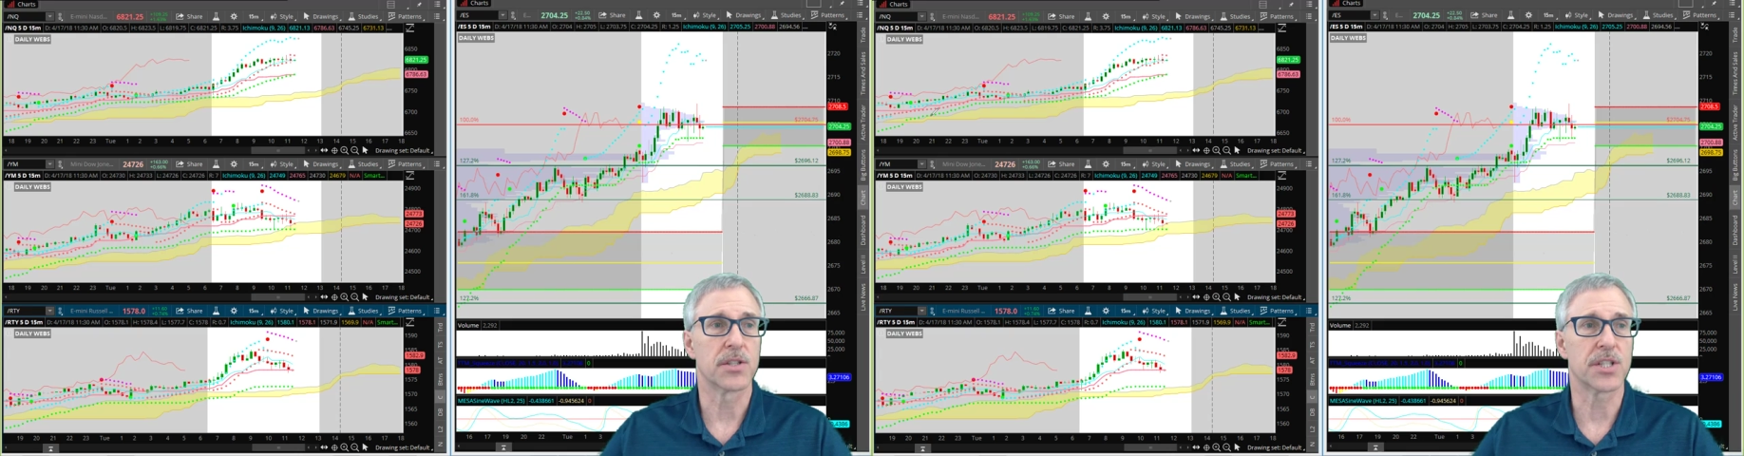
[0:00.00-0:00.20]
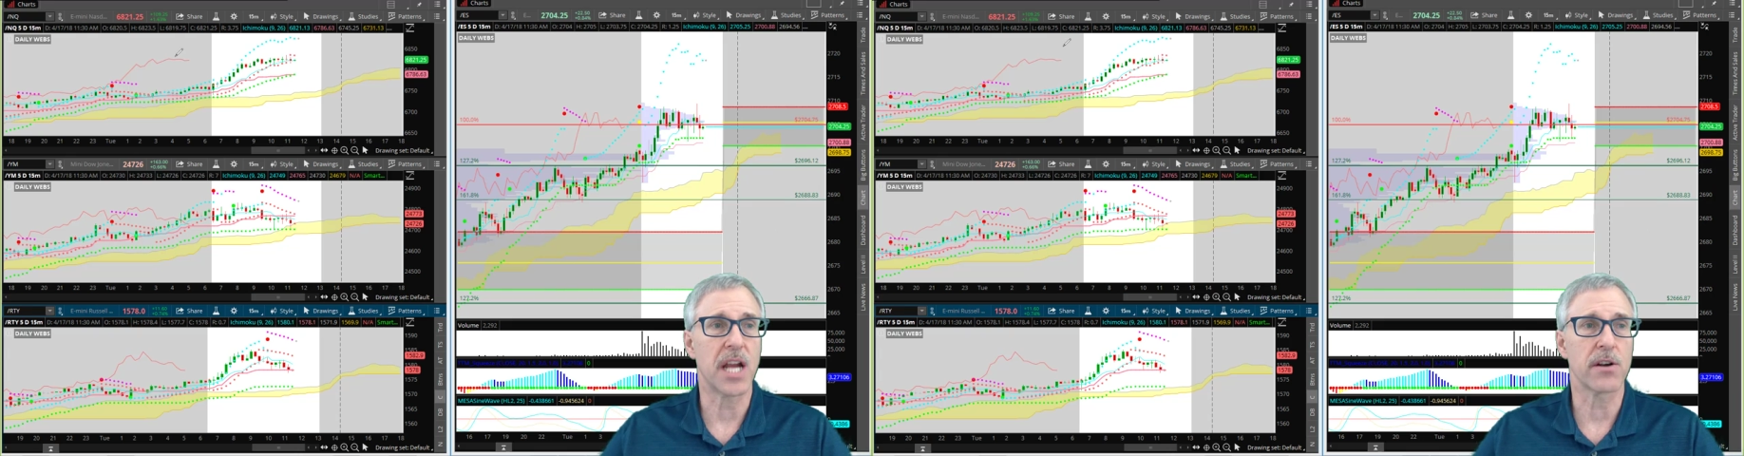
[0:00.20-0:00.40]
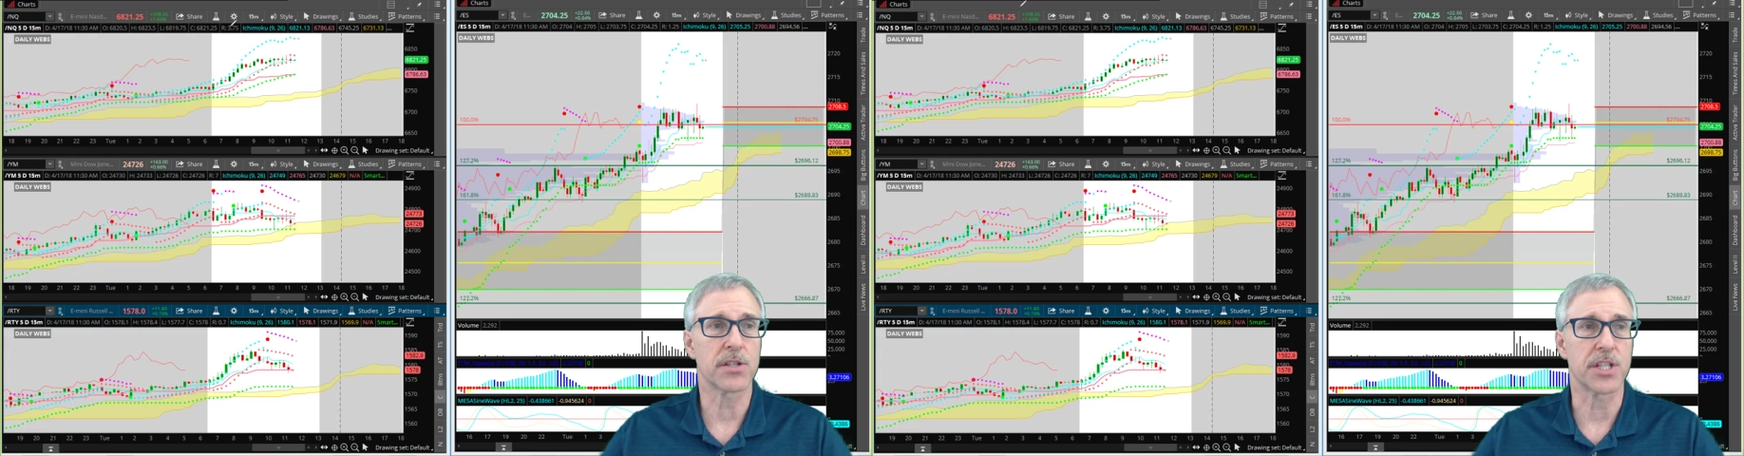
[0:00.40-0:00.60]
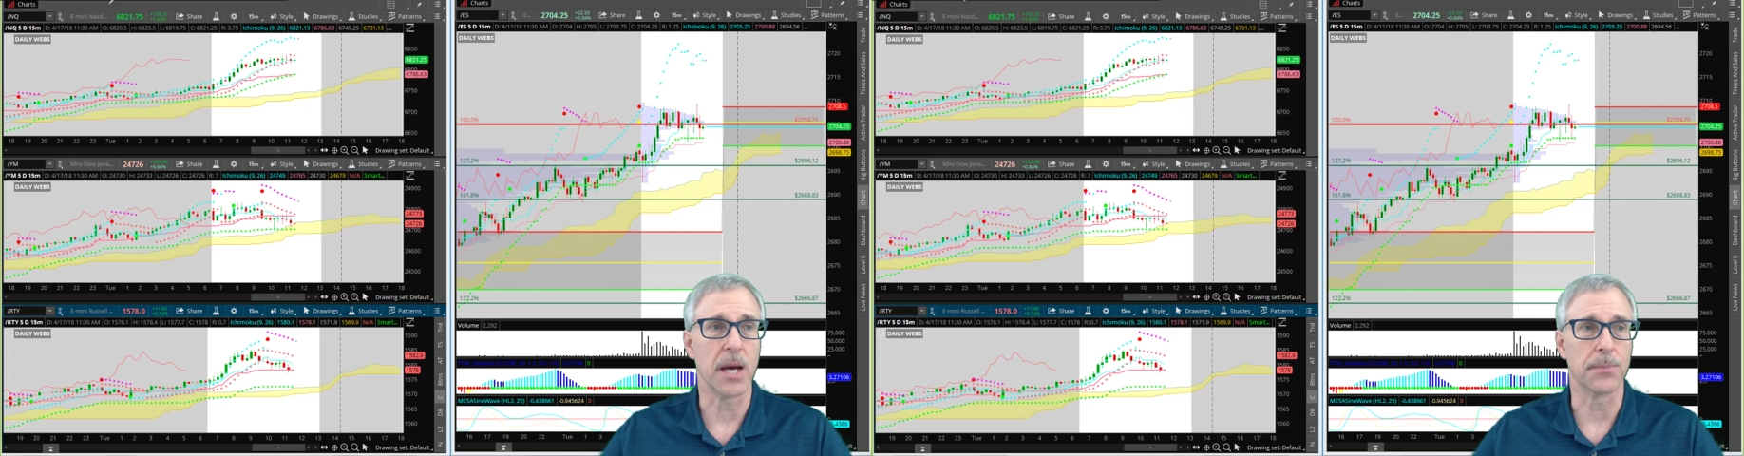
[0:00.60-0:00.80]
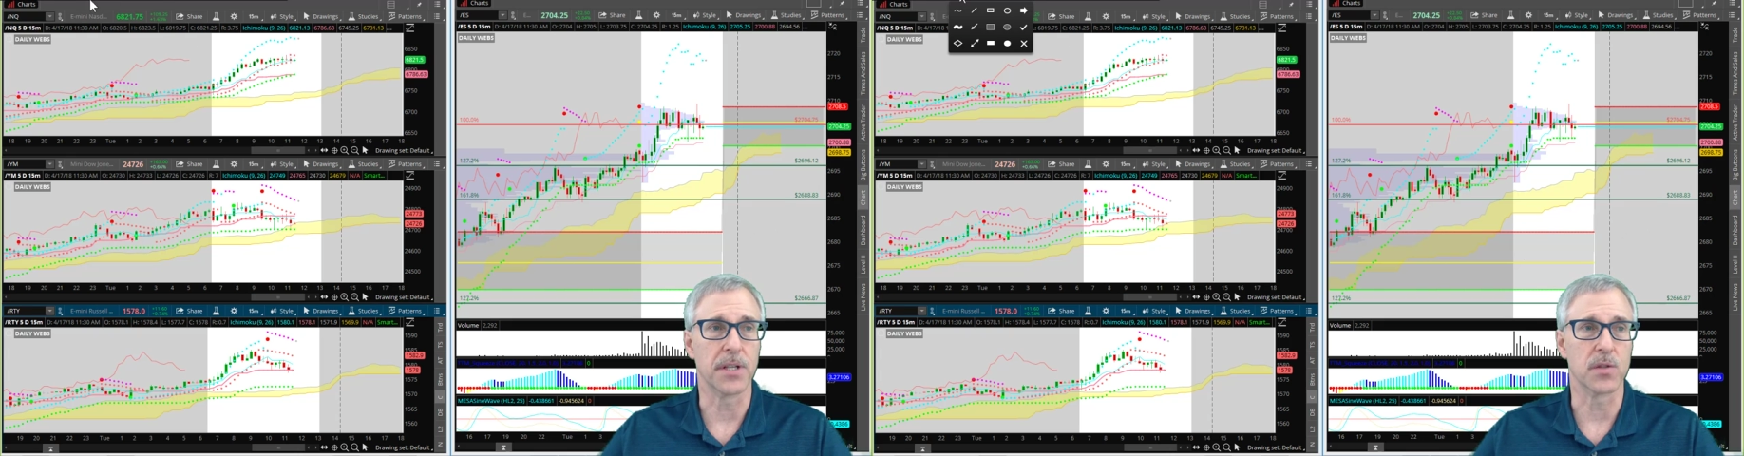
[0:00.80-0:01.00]

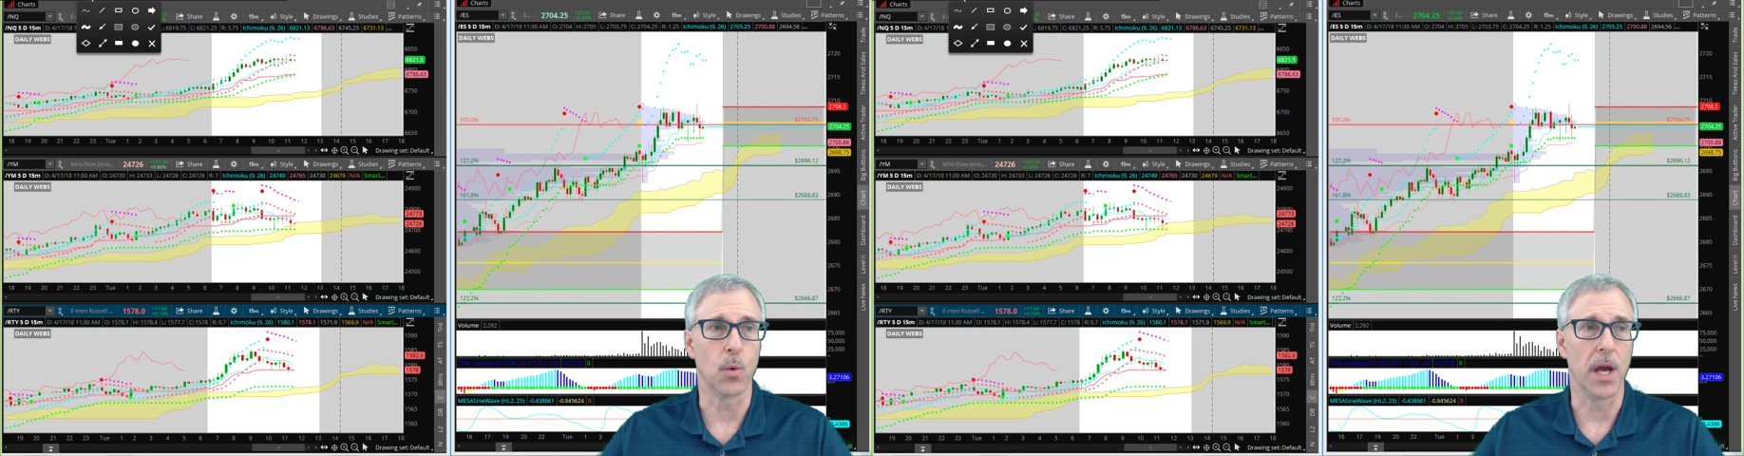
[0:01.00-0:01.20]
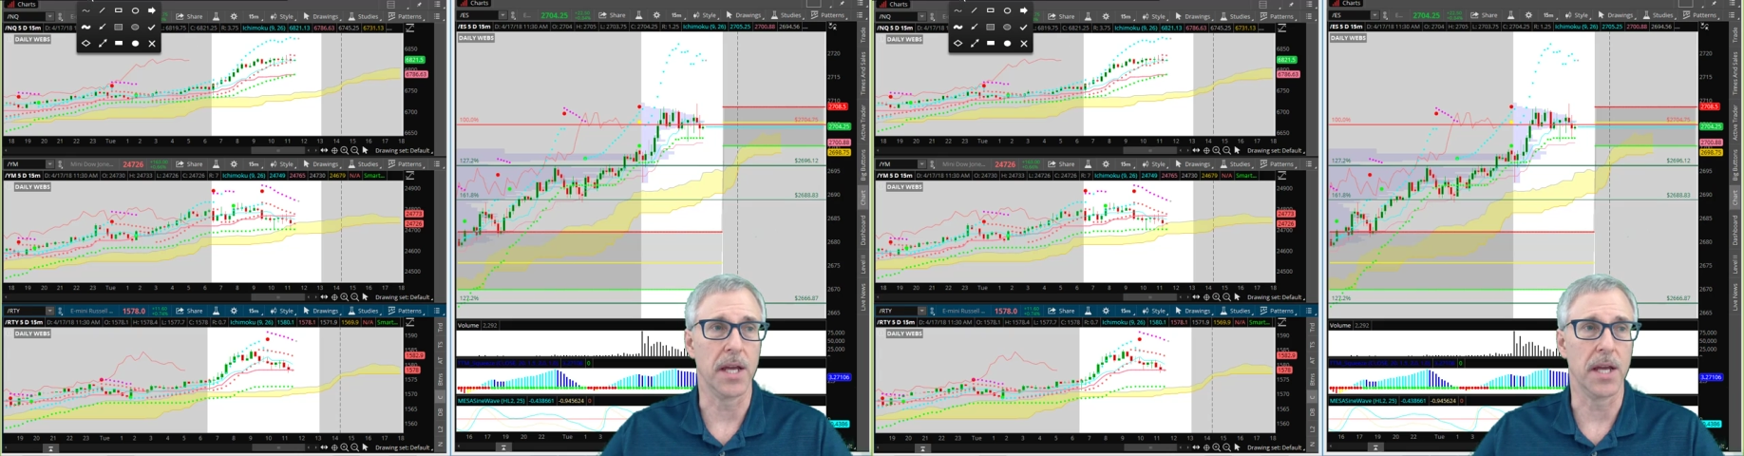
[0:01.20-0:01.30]
stair-stepped its